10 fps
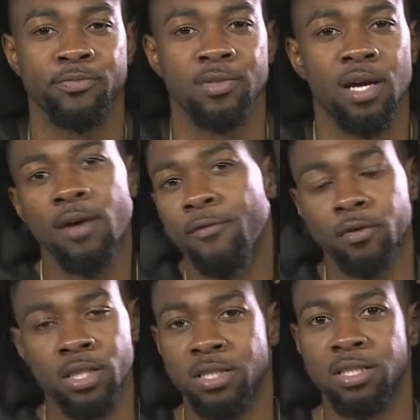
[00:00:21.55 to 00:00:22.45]
I felt
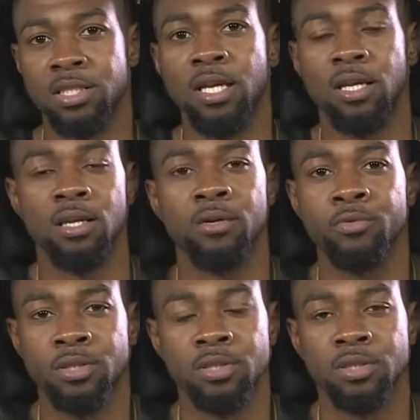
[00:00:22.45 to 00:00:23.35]
they just needed. It
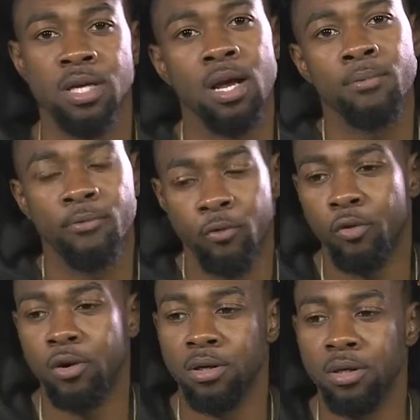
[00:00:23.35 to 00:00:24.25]
was a time
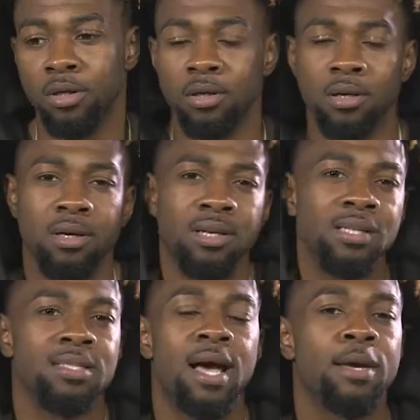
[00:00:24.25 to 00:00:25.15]
for an
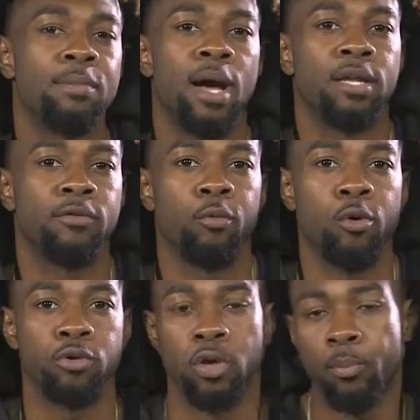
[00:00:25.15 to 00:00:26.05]
entire body of work,
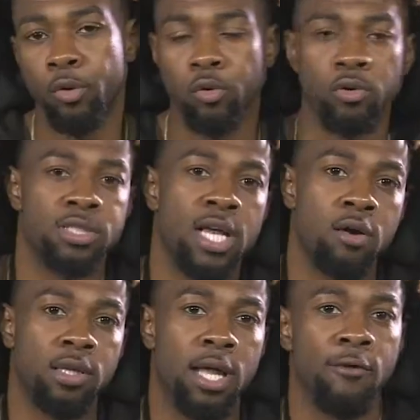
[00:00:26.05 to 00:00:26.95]
so I put it on
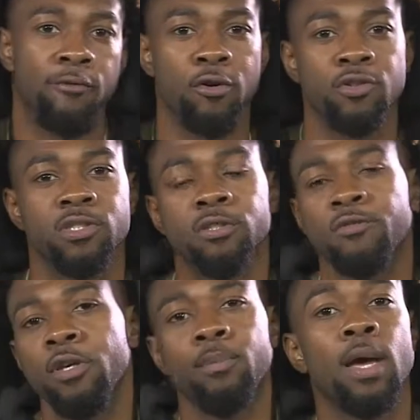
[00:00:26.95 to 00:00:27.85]
SoundCloud first, and the
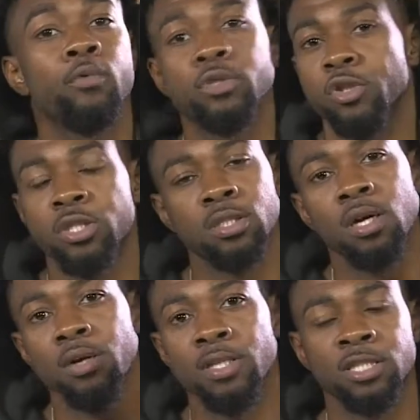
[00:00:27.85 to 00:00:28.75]
feedback was such
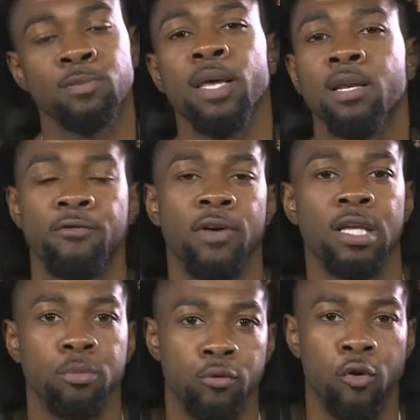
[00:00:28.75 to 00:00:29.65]
love, I just made it
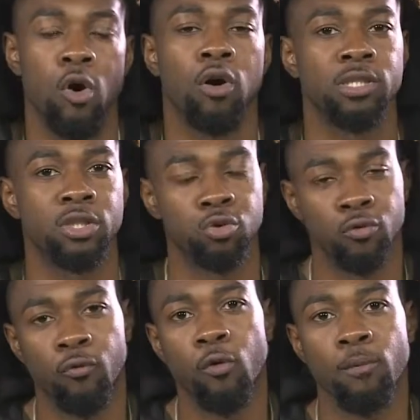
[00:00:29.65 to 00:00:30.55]
available for all digital
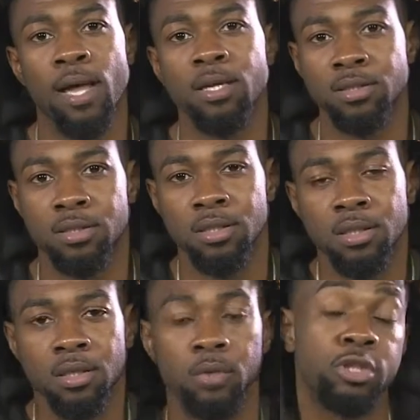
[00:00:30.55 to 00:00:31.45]
formats.
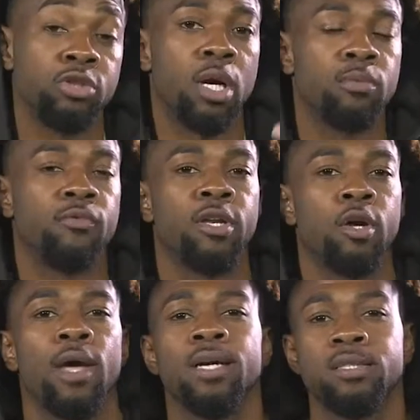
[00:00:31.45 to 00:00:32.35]
And we just dropped the video
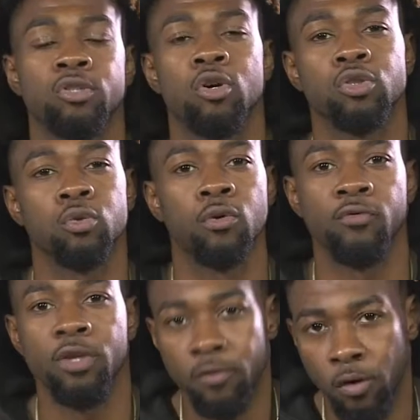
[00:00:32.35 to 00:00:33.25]
X's also on
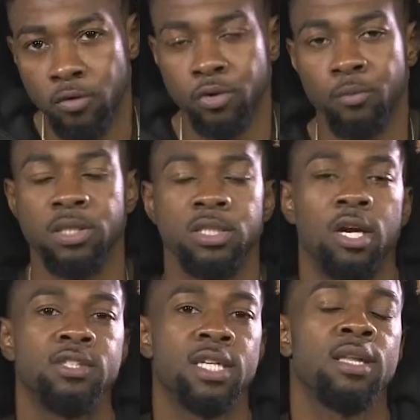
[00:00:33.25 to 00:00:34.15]
Vivo, so make sure y'all
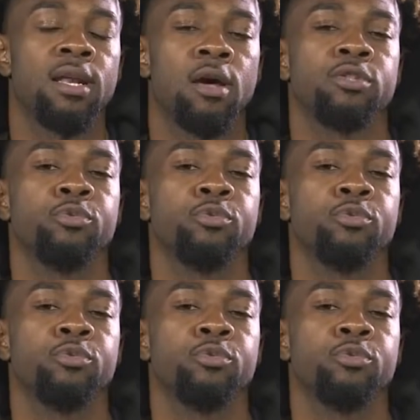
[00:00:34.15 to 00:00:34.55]
check that out as